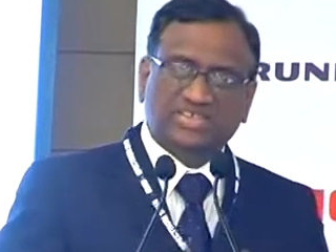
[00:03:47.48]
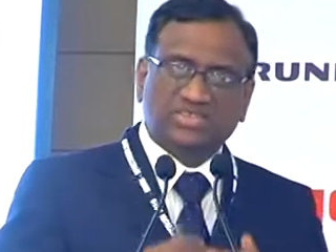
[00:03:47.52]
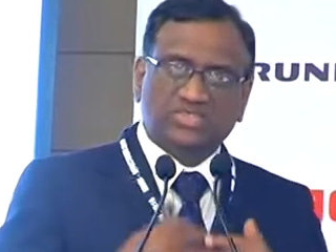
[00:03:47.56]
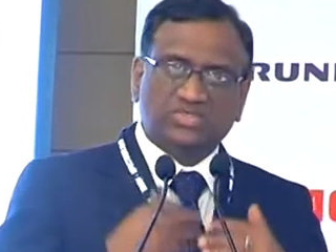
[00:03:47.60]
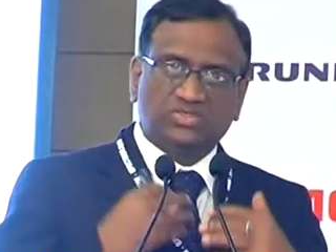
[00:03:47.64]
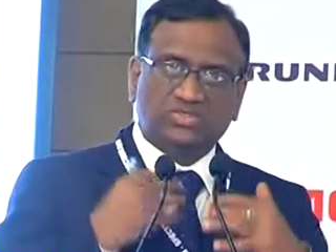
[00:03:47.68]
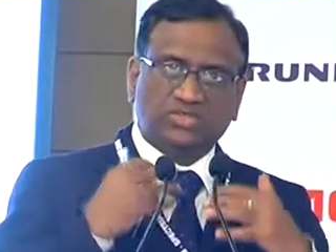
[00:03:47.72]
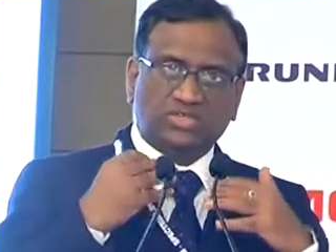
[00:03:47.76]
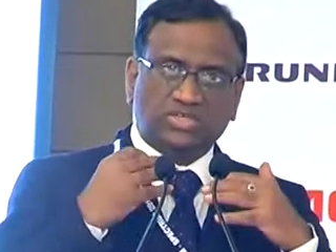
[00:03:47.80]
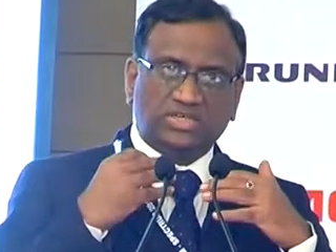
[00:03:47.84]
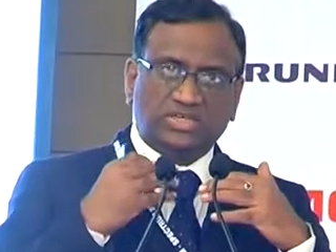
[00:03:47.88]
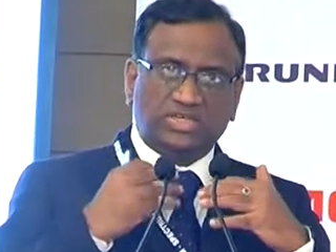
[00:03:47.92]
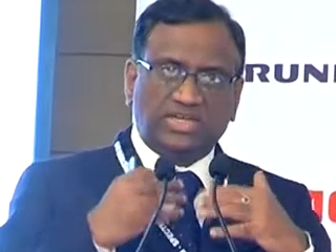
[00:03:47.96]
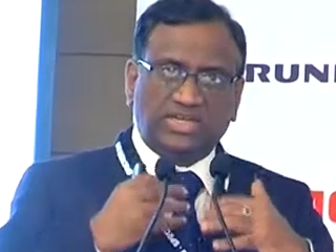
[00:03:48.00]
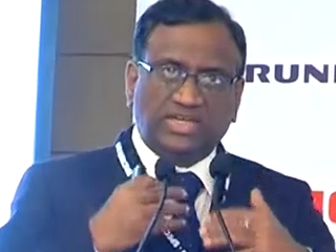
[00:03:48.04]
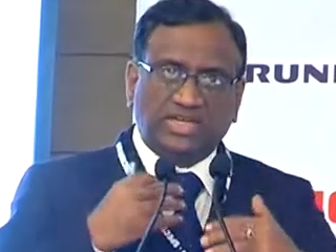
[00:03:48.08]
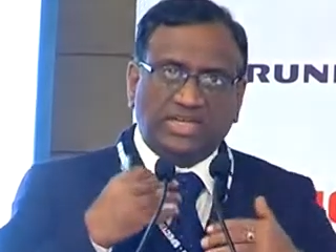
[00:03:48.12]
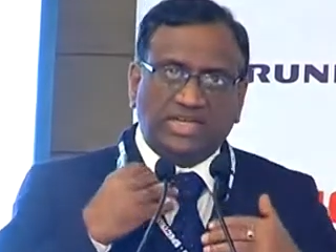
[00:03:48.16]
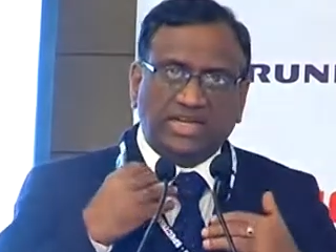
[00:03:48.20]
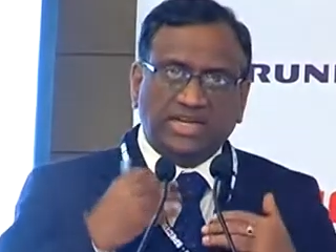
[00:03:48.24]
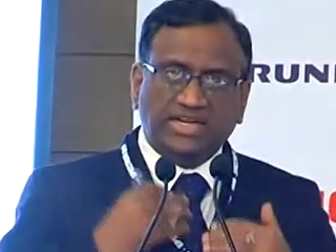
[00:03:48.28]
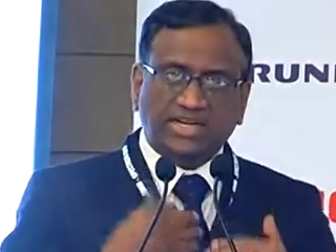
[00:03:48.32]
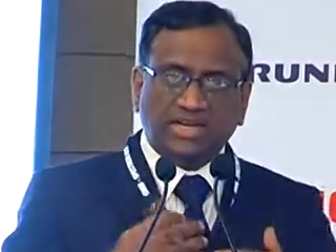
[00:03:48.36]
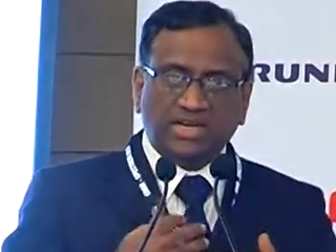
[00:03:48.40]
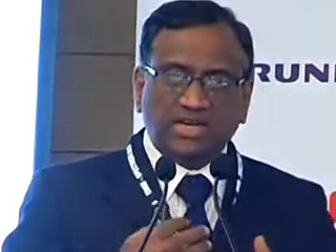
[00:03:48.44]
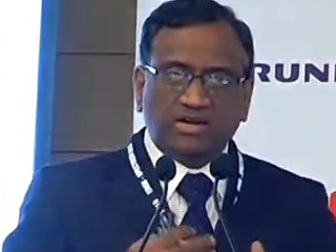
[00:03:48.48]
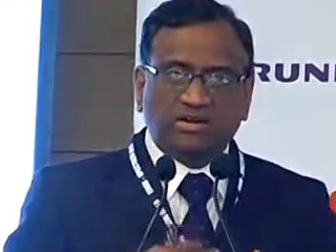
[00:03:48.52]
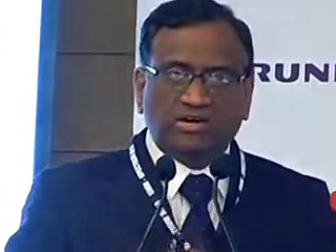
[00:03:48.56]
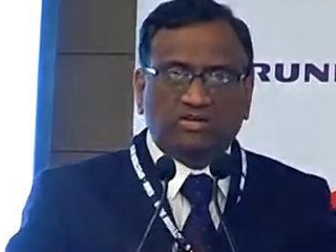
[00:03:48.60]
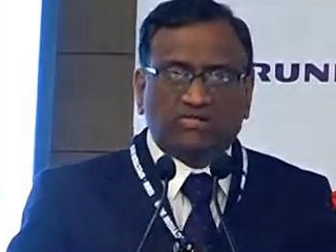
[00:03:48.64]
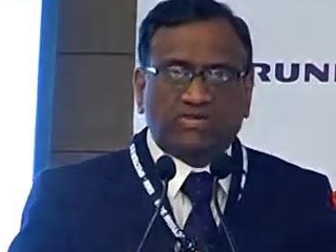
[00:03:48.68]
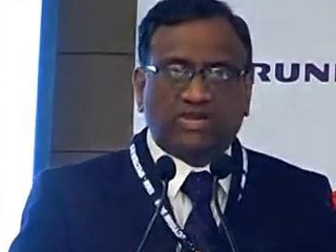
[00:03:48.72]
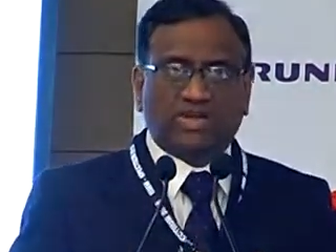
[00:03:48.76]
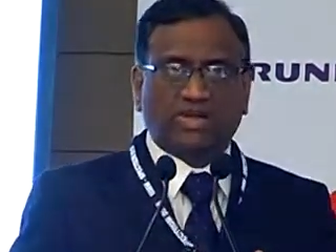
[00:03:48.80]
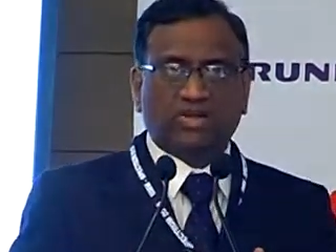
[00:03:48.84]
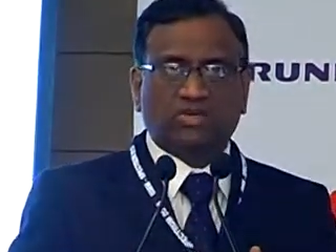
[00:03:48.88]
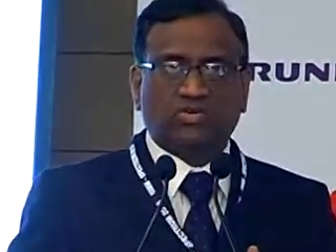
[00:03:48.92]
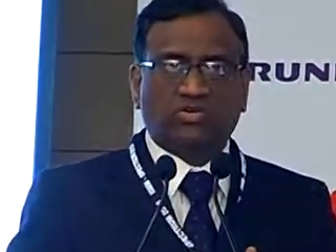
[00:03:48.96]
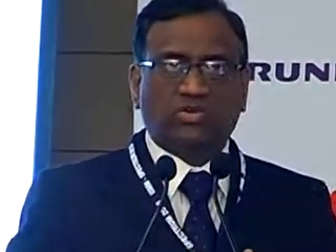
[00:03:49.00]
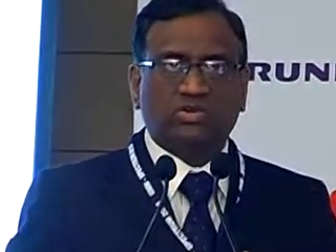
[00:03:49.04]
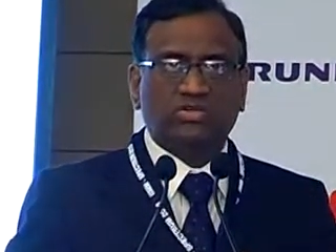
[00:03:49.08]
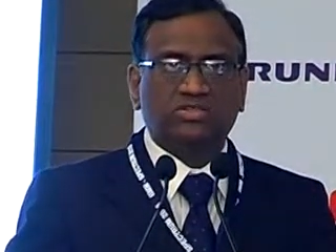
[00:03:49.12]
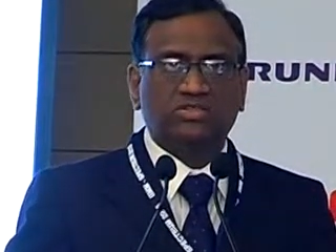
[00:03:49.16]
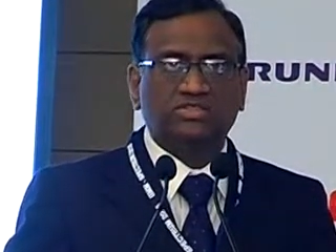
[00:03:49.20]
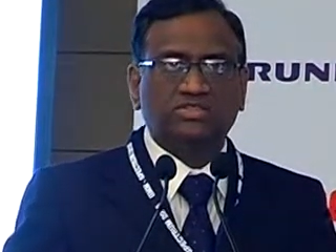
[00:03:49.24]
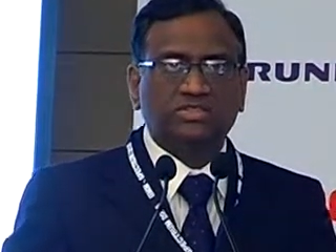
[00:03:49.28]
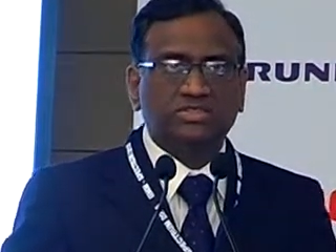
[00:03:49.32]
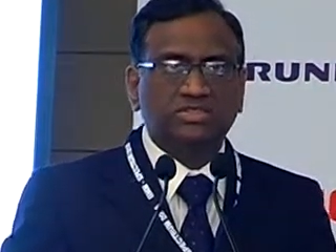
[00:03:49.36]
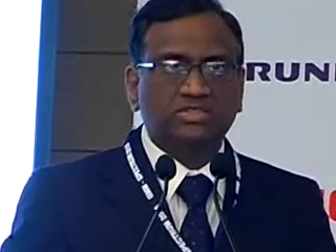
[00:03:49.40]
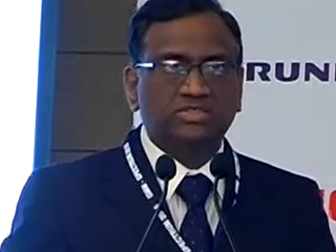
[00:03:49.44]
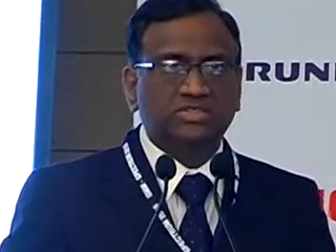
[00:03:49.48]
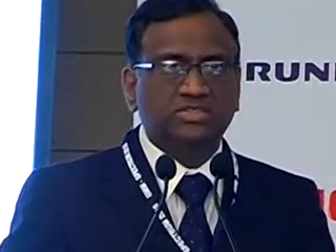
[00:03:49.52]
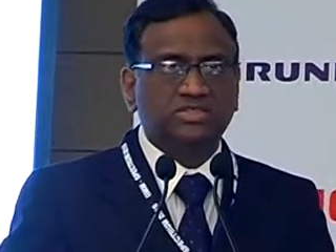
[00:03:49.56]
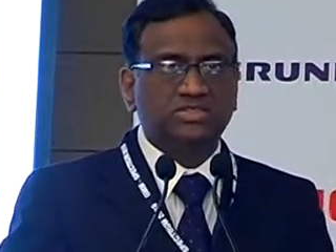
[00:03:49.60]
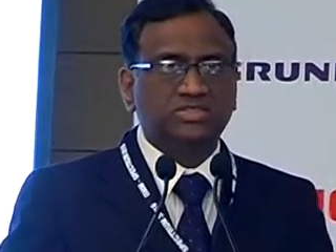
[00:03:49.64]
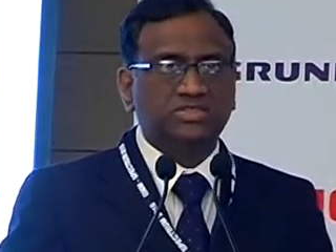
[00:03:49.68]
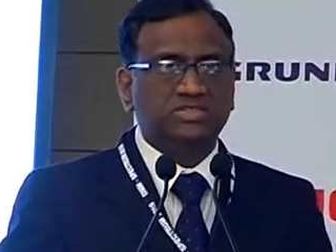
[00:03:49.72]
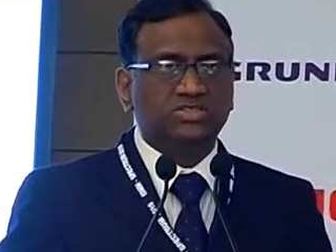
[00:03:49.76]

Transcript: So Internet of Technology is,